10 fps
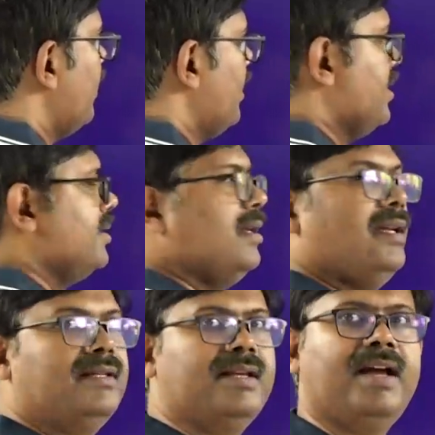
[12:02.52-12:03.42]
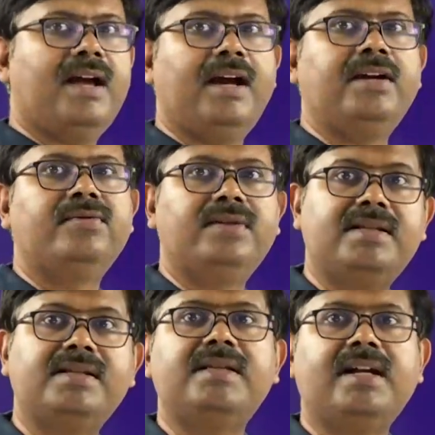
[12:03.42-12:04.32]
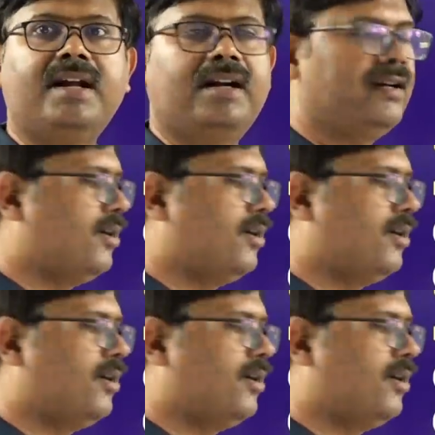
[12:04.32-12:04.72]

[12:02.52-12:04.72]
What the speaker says: least is I2. This is the correct